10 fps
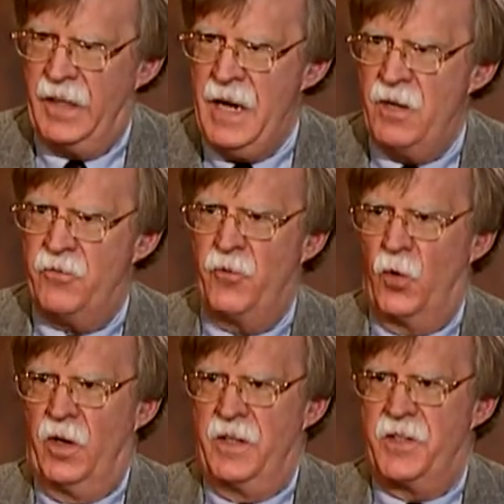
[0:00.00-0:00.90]
account
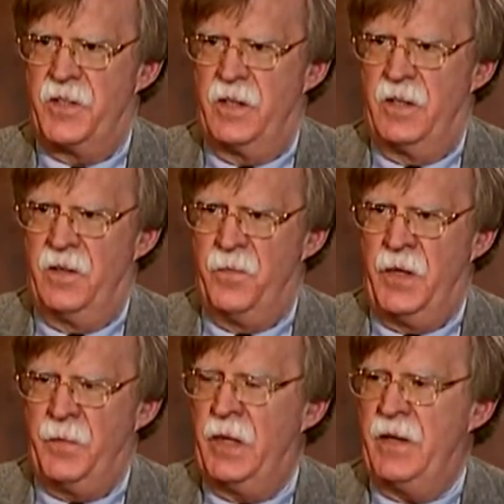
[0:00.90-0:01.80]
for it. It's,
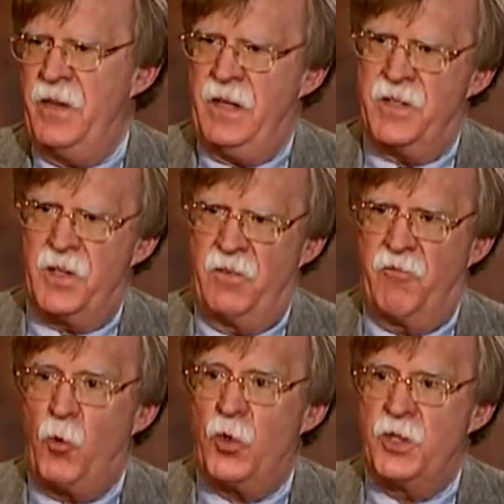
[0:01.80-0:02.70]
but I think it's
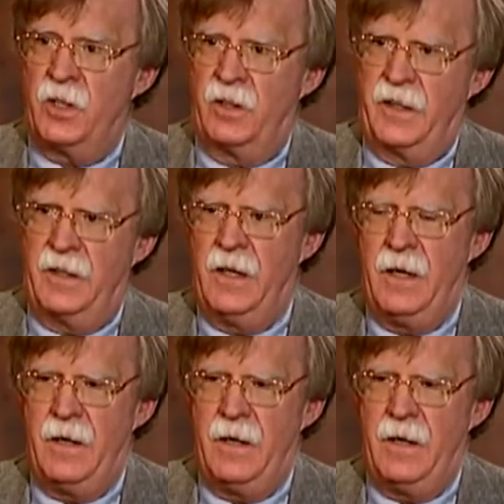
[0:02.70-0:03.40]
unfortunately